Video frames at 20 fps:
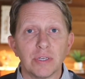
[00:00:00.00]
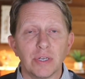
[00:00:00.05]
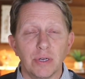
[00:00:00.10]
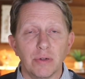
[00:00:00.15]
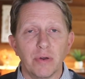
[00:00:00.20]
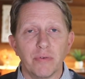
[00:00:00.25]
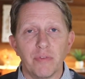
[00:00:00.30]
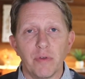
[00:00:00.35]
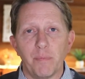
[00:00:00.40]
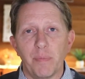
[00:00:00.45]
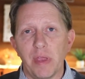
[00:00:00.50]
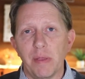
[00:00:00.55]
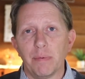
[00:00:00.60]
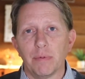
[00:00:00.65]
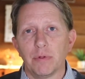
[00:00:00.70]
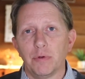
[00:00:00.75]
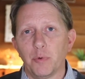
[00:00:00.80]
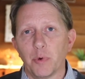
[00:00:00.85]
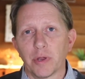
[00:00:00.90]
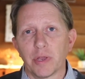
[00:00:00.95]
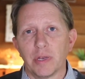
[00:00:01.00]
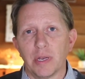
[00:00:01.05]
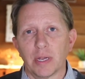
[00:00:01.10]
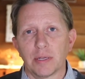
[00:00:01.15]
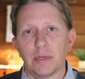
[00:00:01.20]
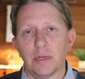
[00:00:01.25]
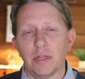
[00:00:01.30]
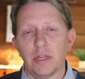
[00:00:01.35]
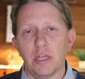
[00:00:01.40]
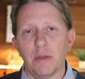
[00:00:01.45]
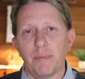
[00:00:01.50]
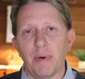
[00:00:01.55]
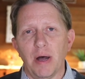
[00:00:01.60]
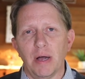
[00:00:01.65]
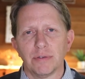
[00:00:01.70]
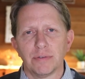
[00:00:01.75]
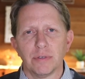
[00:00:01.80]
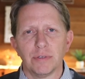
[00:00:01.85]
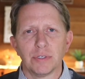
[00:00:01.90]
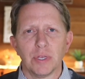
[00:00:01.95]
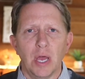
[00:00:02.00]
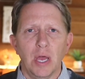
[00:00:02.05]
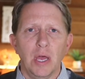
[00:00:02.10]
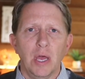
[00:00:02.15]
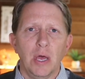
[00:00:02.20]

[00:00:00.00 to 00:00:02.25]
you know of the people who were connected to the apostles